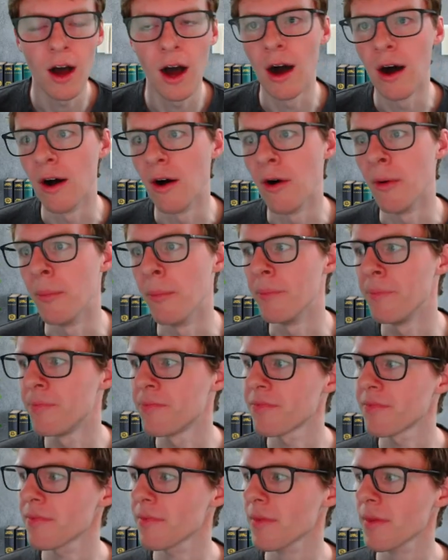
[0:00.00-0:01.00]

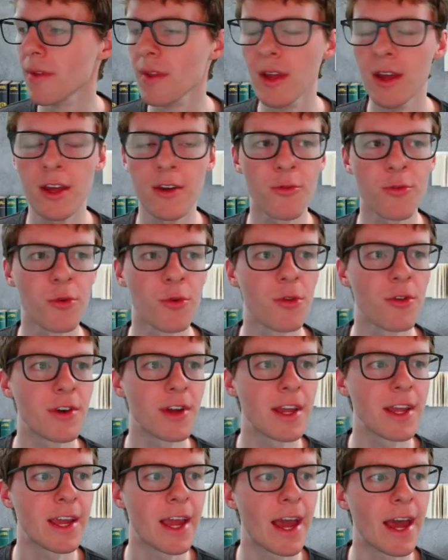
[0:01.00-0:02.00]
If we're
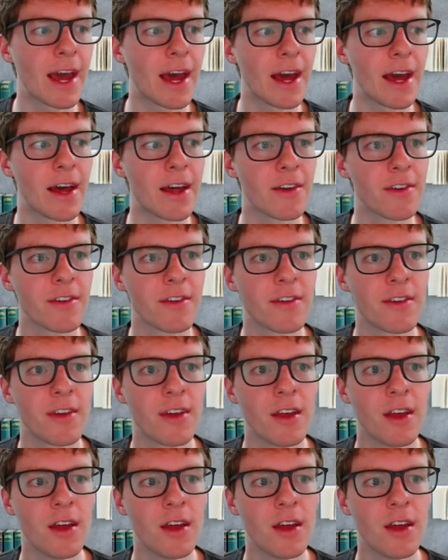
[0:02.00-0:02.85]
looking at,